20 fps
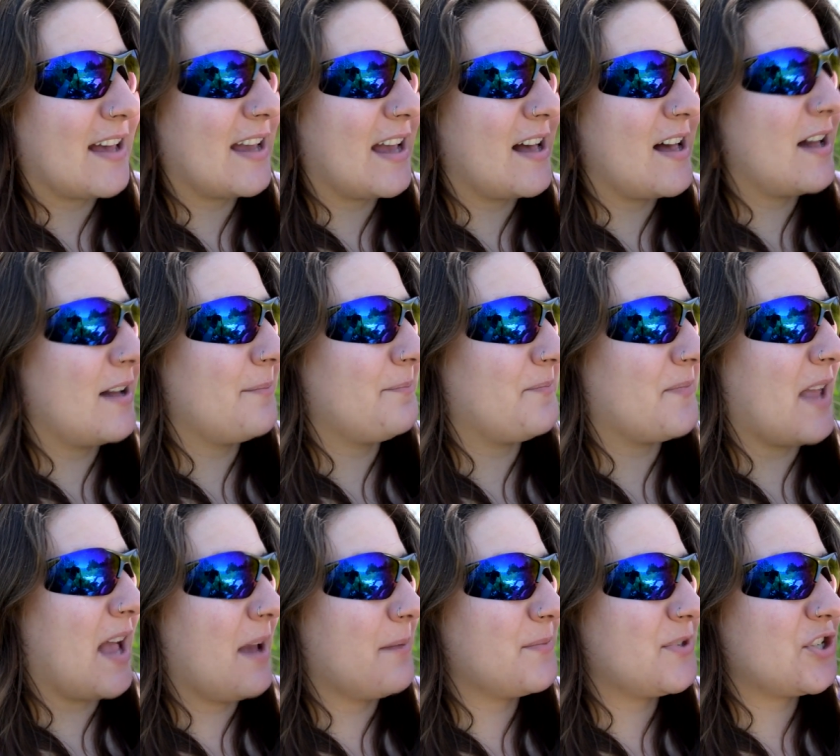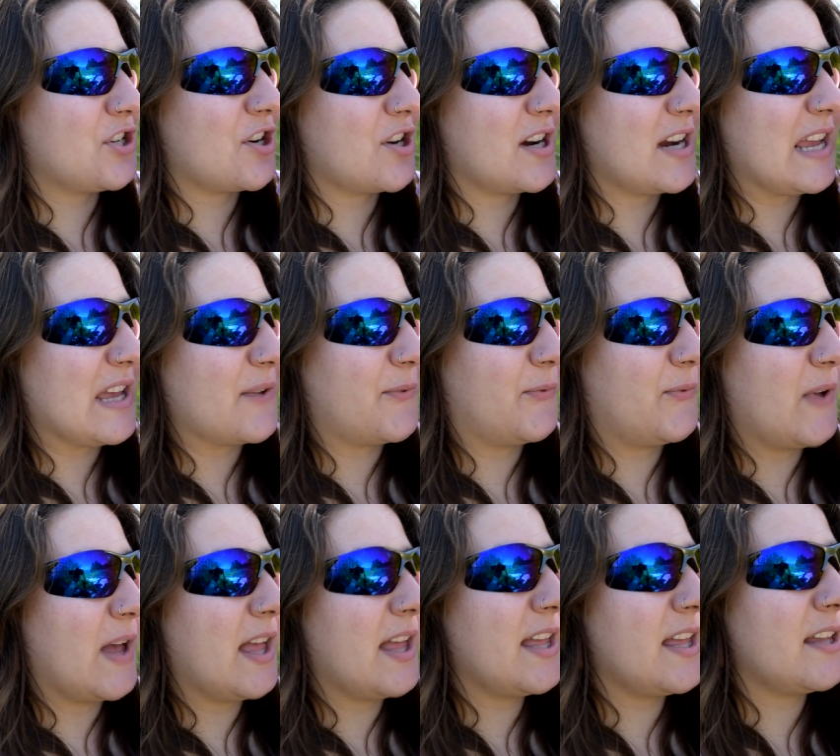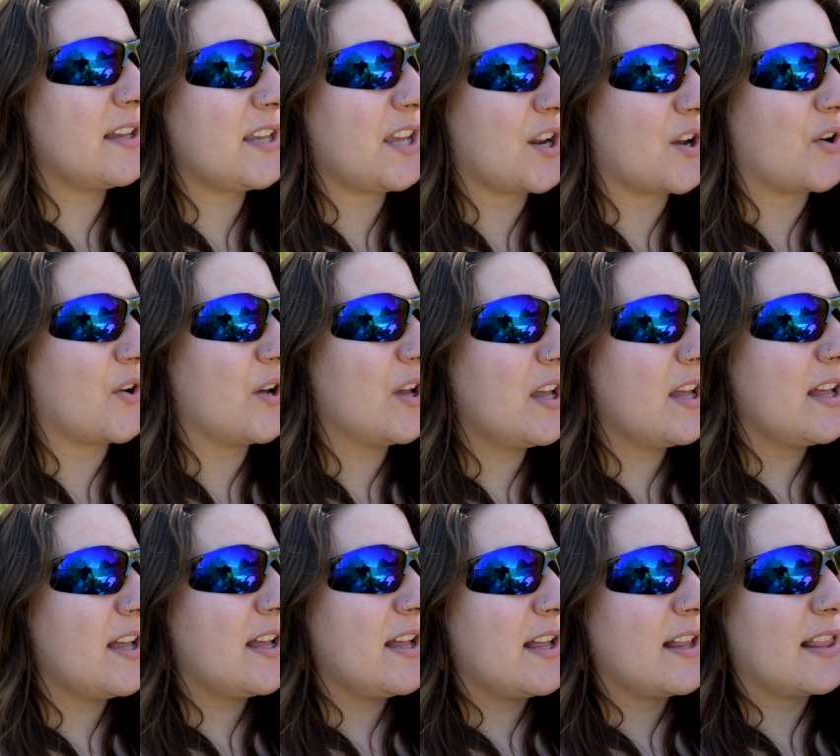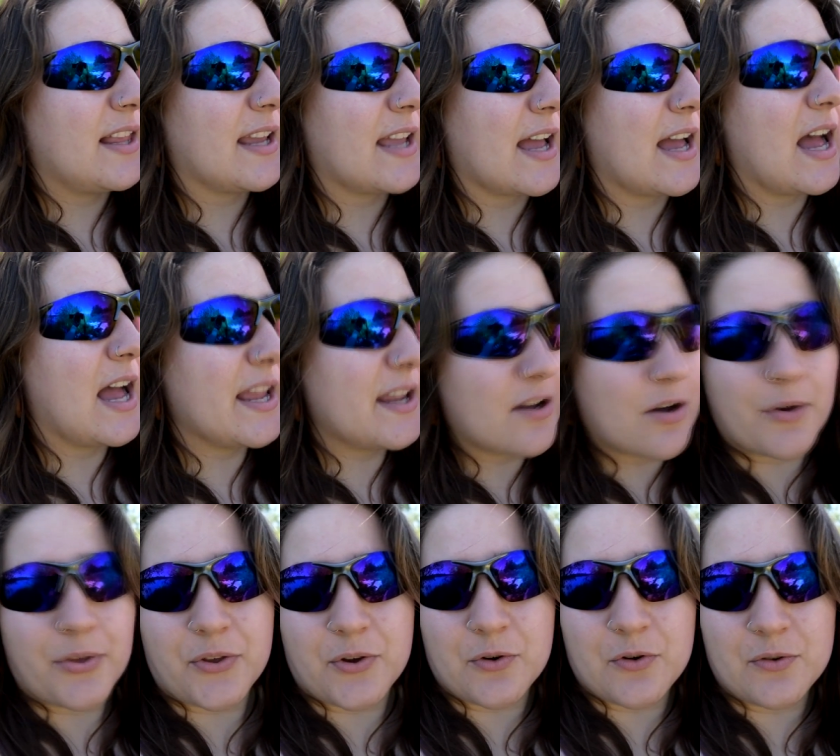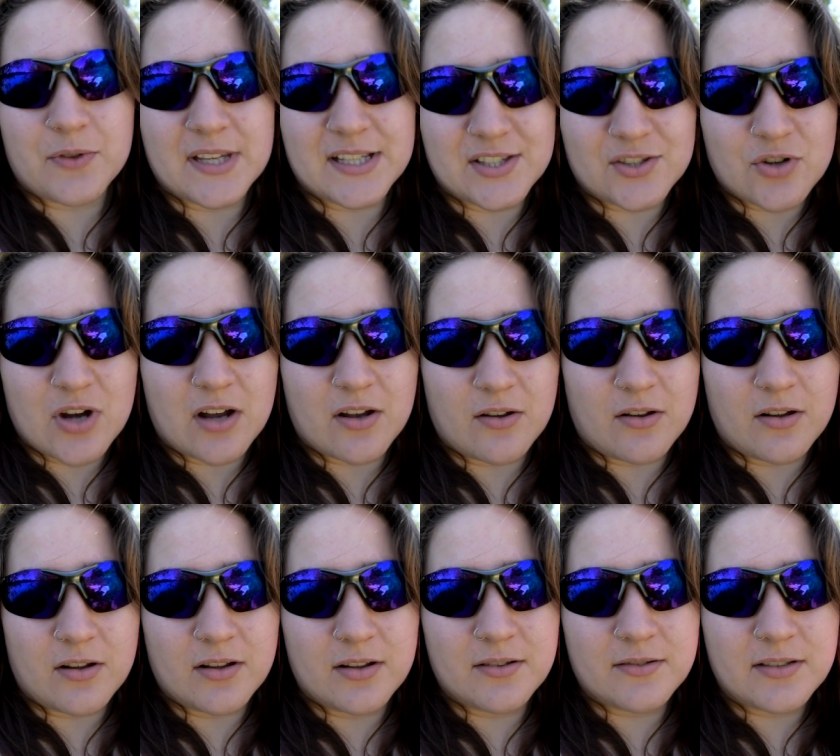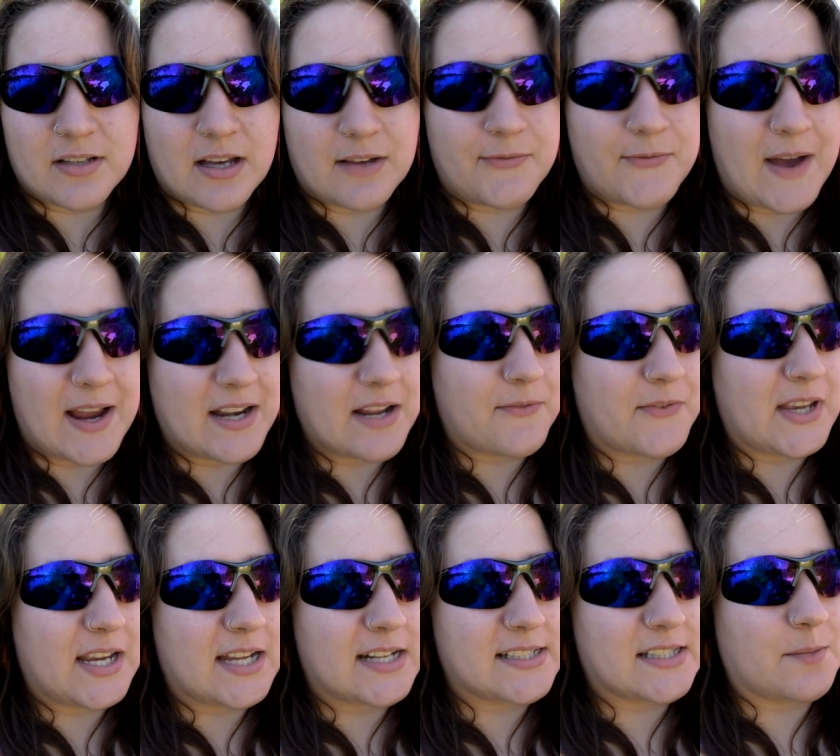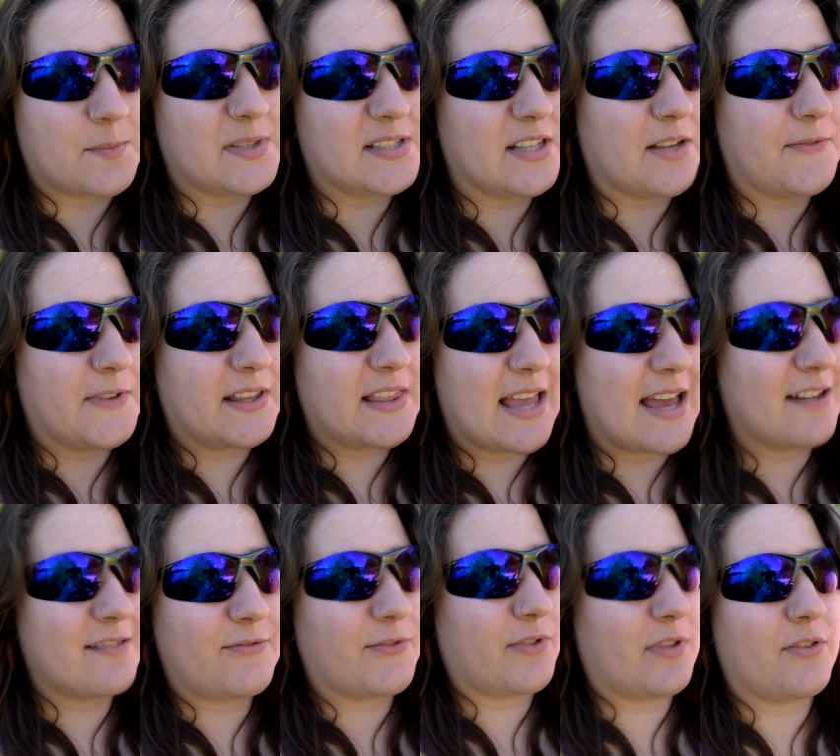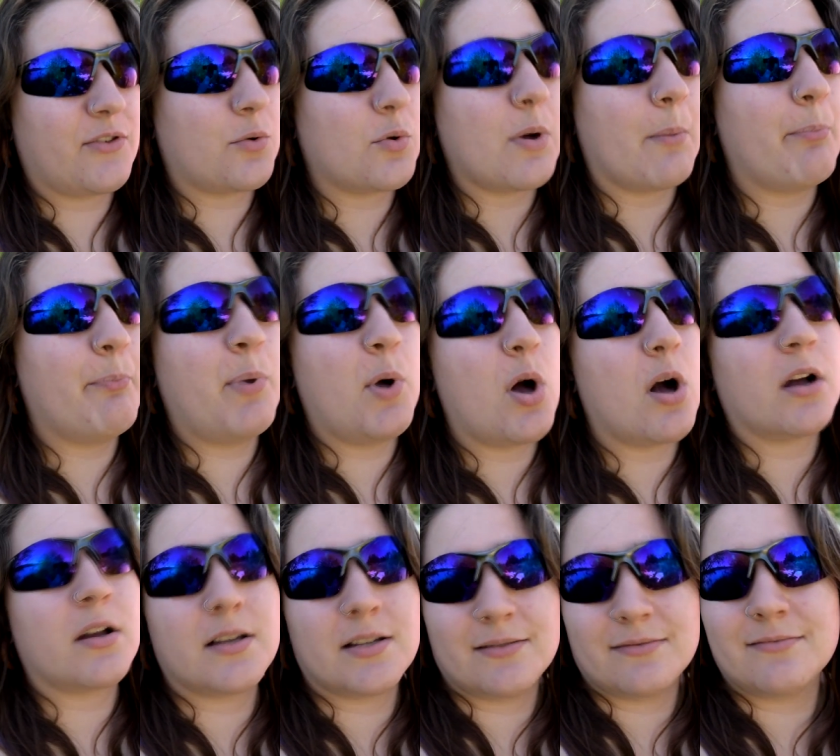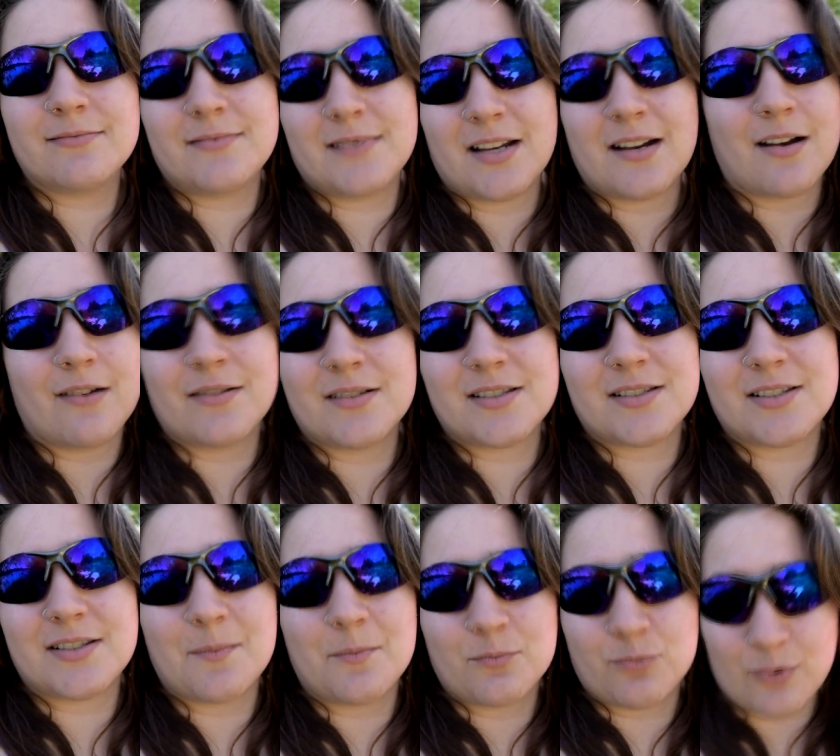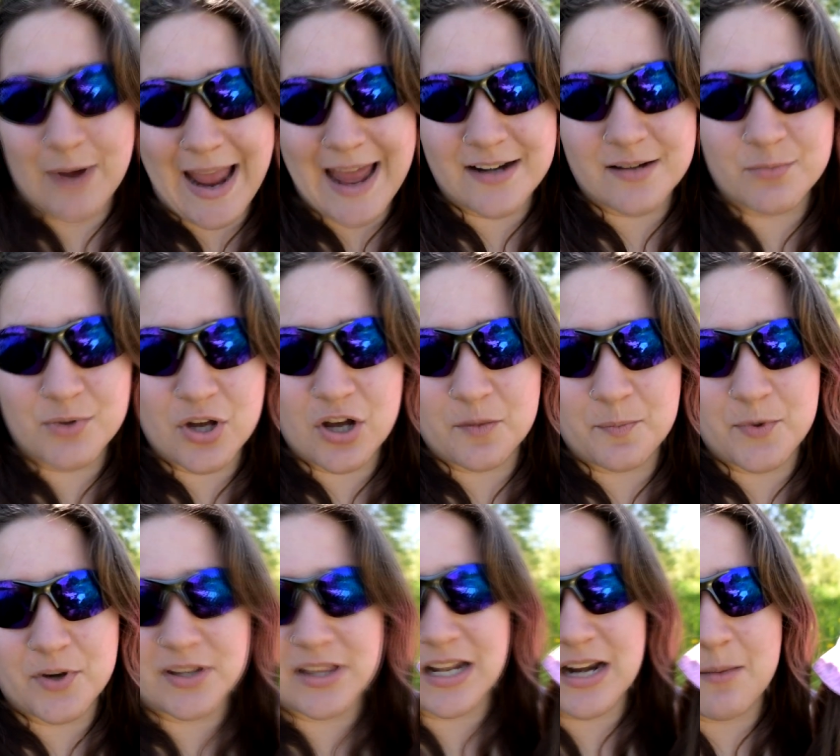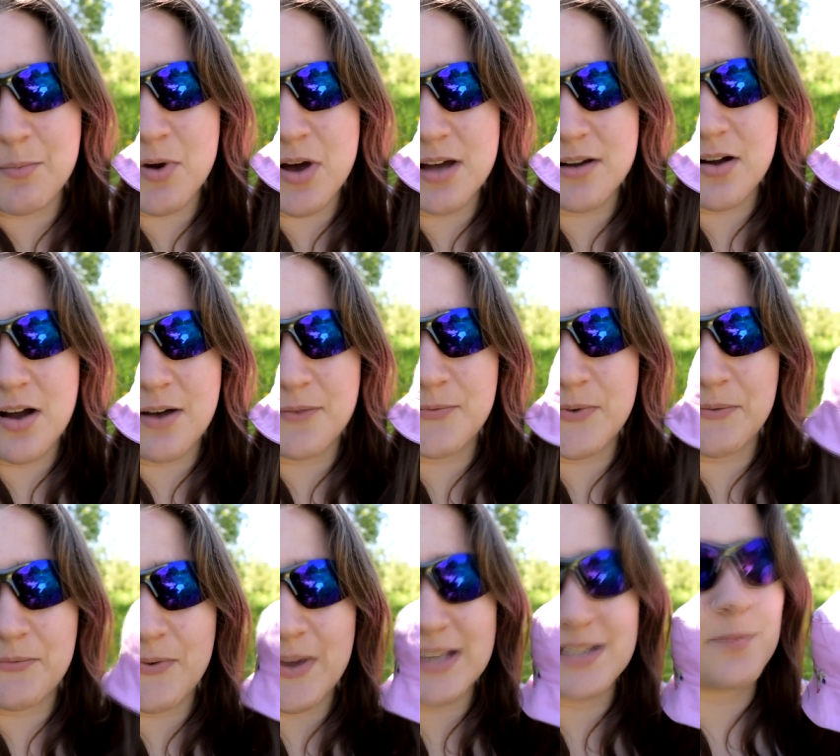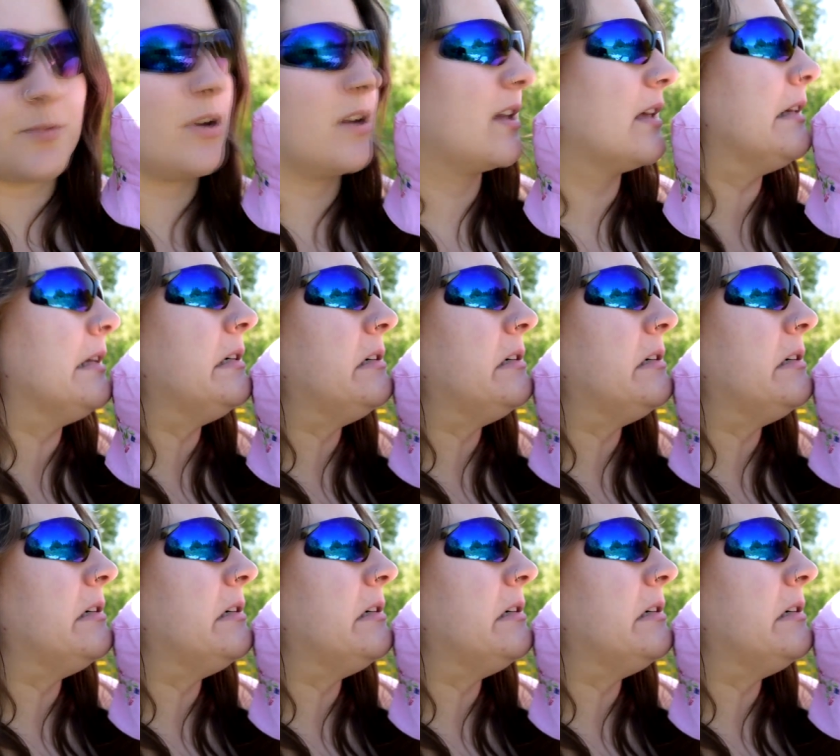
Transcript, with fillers: Um, I'm sure if, you know, like I go through the struggle of finding veganism and stuff like that through a book. You know, it's some random cookbook that I bought off of Facebook,